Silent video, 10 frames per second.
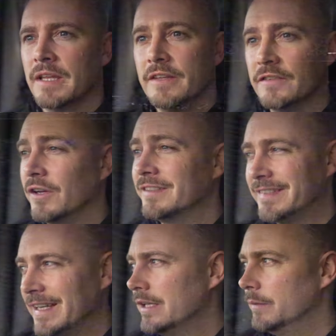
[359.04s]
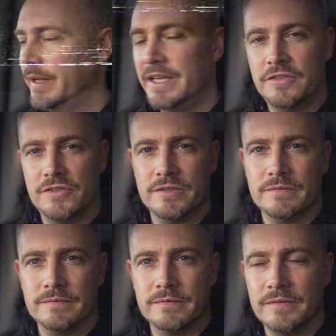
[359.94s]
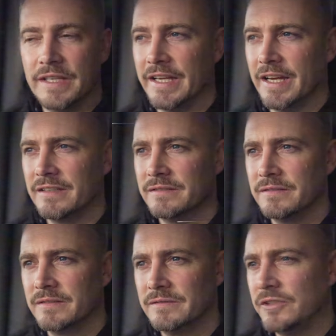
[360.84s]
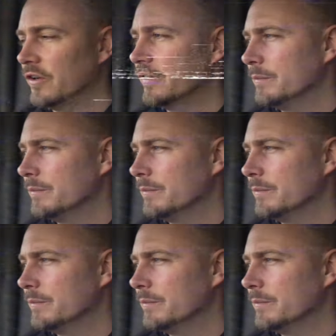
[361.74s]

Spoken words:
There's not a single beach here. None of